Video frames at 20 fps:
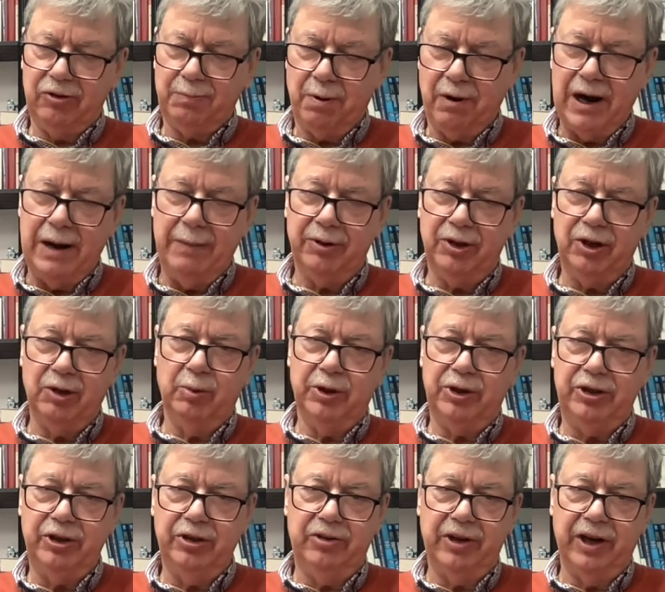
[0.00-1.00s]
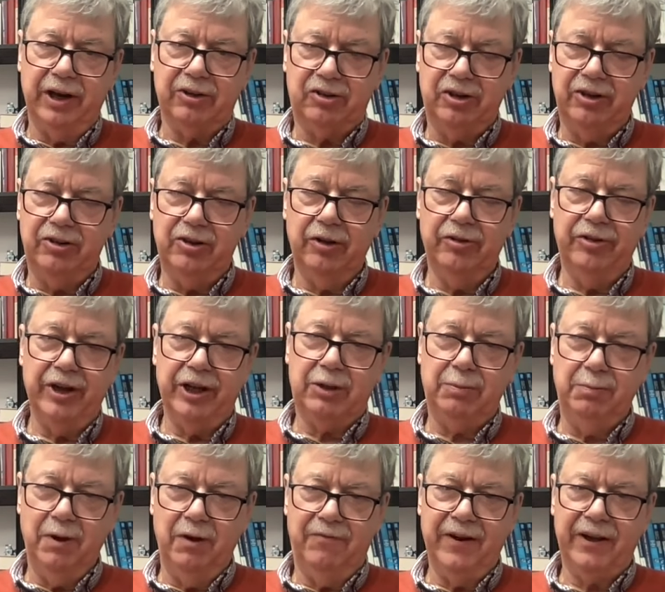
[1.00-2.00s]
parameter, which is actually turns out
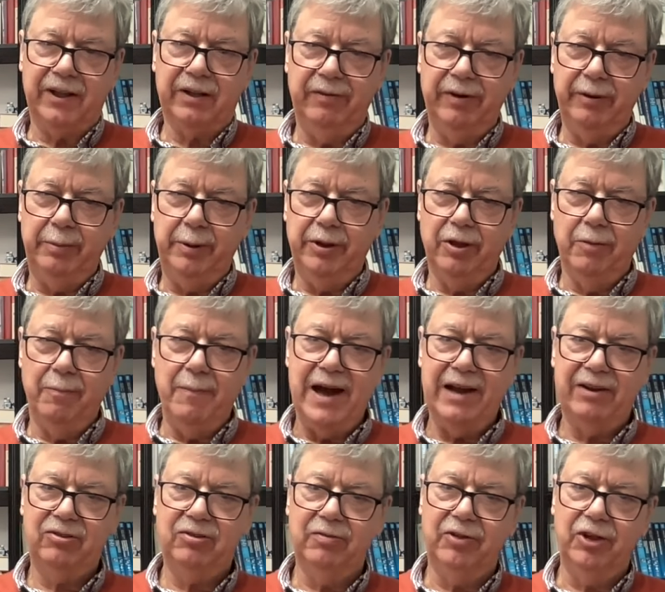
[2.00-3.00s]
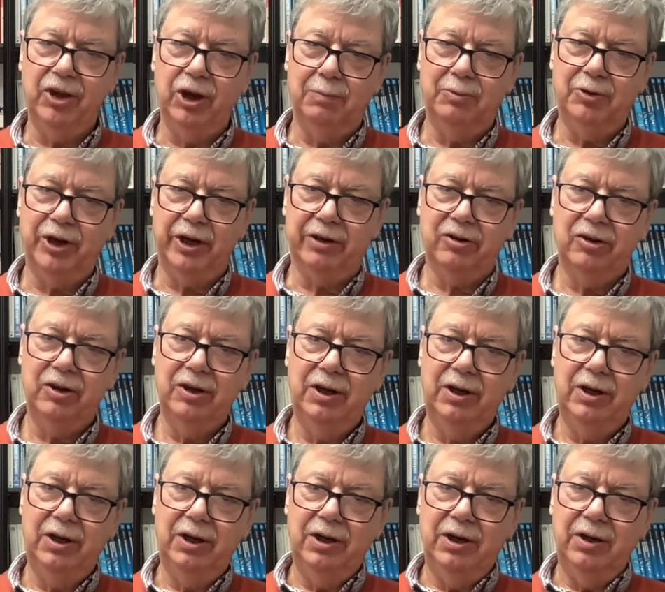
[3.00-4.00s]
to effectively be the mass of the object.
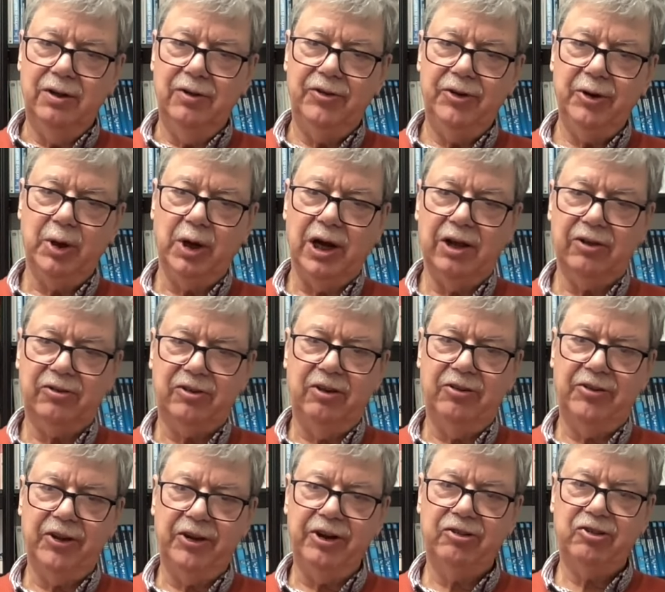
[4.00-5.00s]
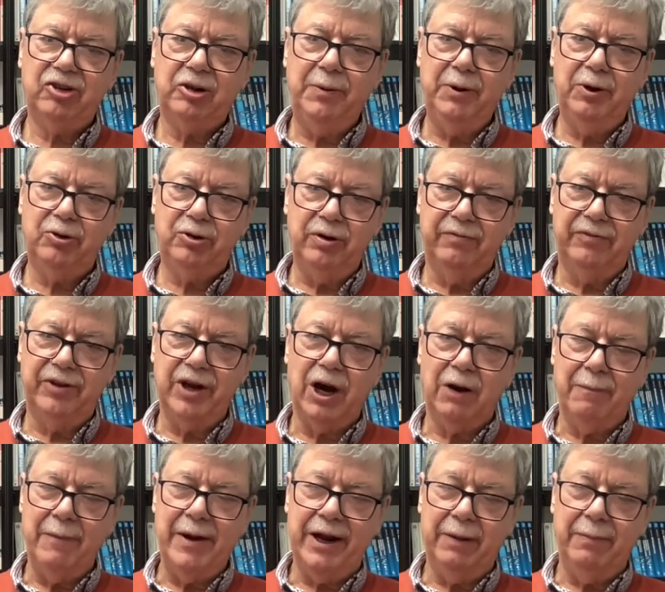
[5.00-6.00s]
So you can ask, is the distribution of
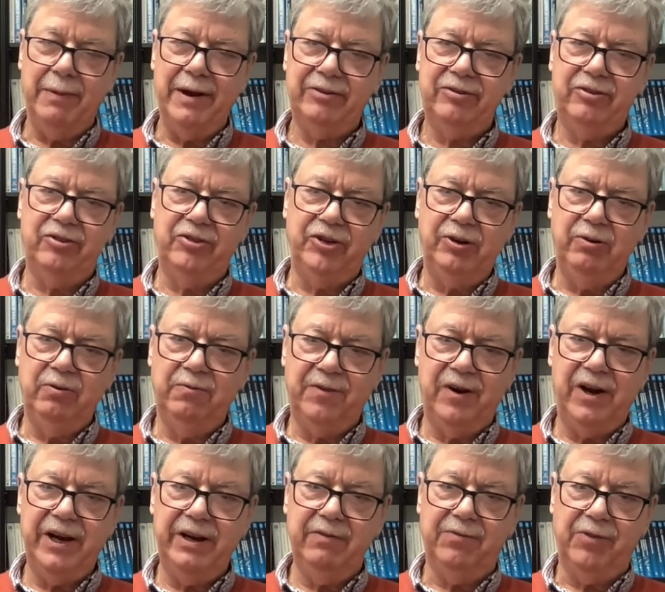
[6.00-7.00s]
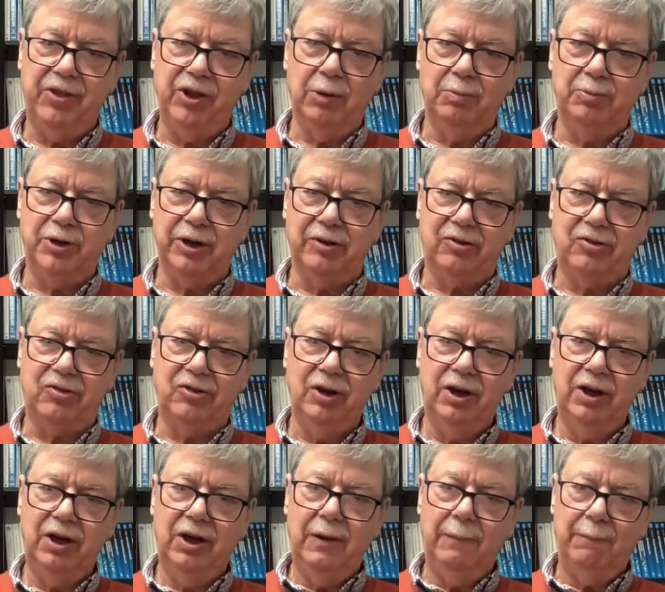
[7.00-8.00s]
dark matter masses that you find for the objects
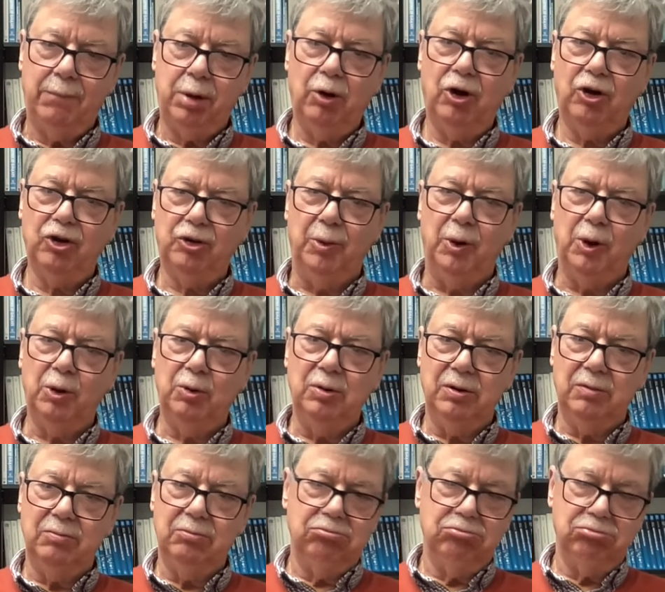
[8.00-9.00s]
plausible?